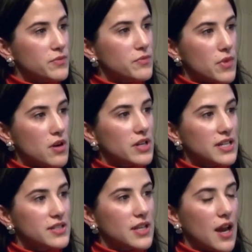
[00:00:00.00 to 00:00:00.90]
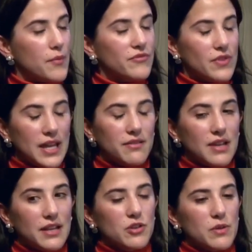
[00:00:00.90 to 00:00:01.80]
market
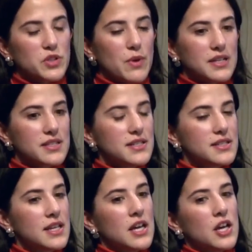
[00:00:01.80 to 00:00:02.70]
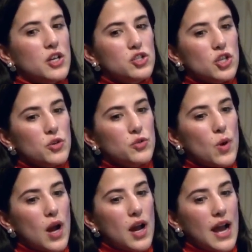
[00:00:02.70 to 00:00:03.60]
in crypto assets. So
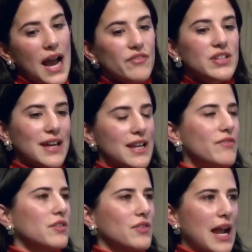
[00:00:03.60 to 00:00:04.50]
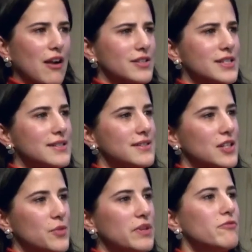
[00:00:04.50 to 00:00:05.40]
having that level of clarity is
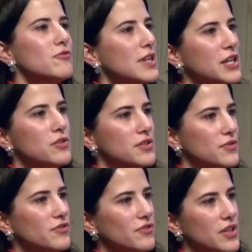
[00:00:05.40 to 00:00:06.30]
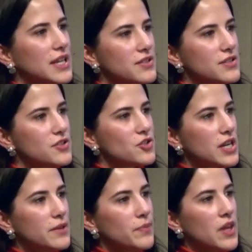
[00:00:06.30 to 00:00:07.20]
going to be really useful for the
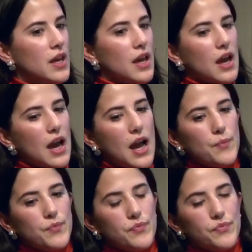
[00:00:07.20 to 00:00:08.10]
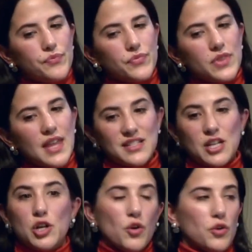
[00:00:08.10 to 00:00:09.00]
industry. There's a
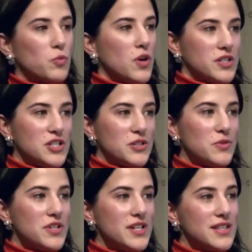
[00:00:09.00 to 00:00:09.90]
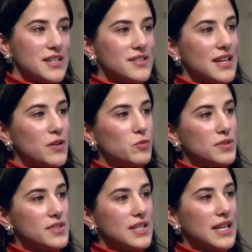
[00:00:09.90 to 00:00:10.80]
lot of work to do on it. This year we'll
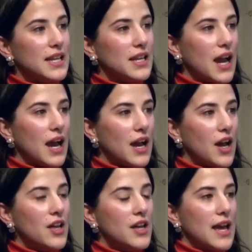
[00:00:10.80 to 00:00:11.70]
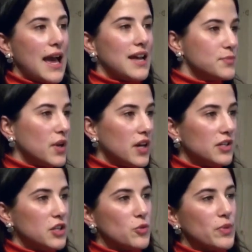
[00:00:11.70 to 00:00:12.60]
see ESMA, the
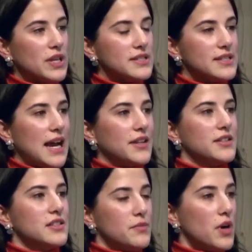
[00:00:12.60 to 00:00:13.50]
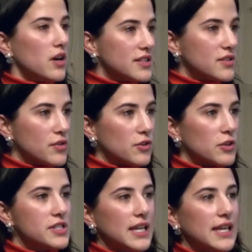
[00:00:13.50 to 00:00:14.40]
European Standards and Markets
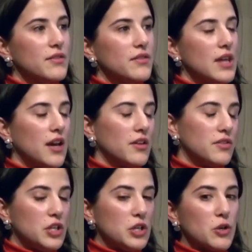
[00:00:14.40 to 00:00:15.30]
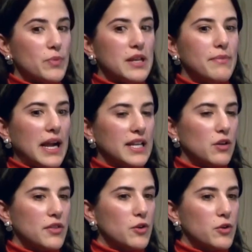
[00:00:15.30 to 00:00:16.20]
Authority, and the European Banking
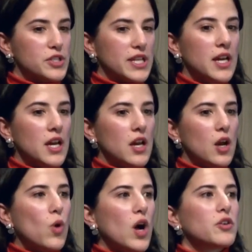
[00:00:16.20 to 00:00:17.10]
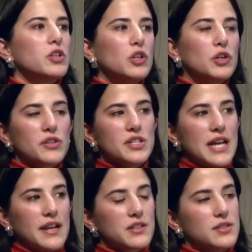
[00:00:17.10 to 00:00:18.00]
Authority work on a lot of the
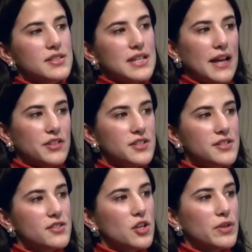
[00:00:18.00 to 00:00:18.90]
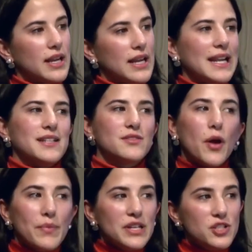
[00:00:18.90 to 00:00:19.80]
technical standards. So it's a
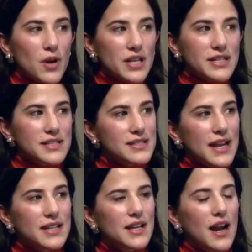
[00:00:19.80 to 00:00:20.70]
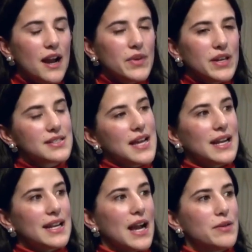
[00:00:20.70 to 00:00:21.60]
bit too early to say
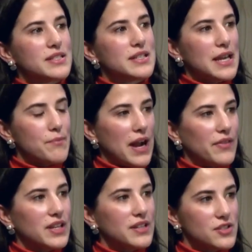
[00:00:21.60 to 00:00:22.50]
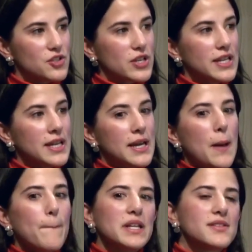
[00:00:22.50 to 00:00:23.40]
exactly how it's going to impact the industry,
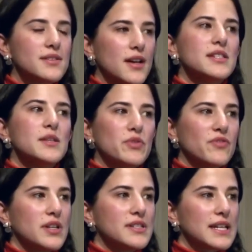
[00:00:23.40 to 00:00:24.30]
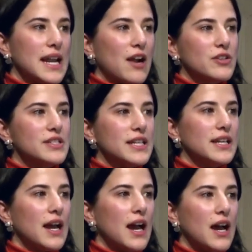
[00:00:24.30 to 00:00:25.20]
but it certainly provides the
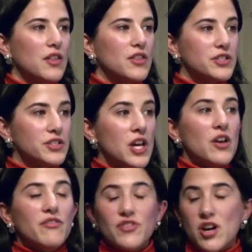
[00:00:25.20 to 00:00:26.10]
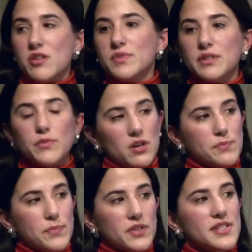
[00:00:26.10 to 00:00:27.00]
clarity that firms and
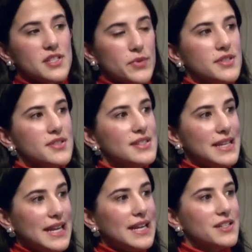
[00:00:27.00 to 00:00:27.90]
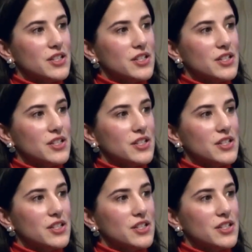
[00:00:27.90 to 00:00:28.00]
market participants need